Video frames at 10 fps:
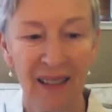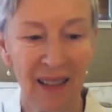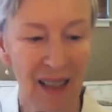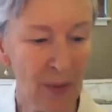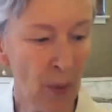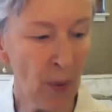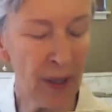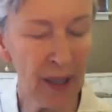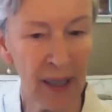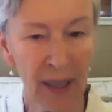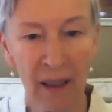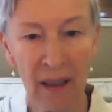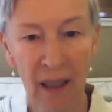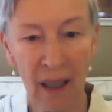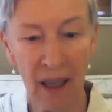This morning,
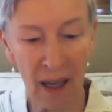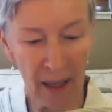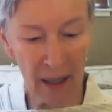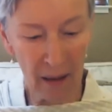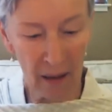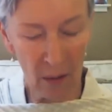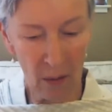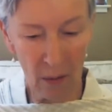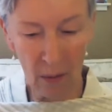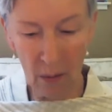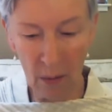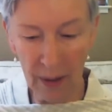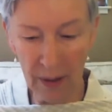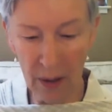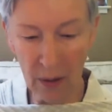I
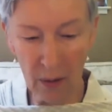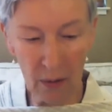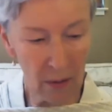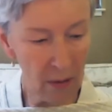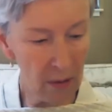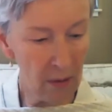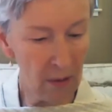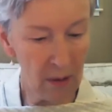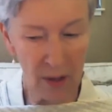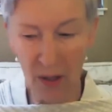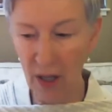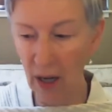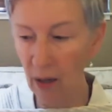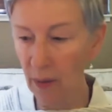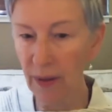want to
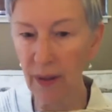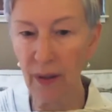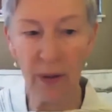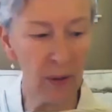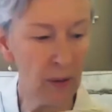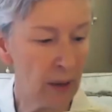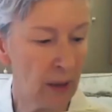share with you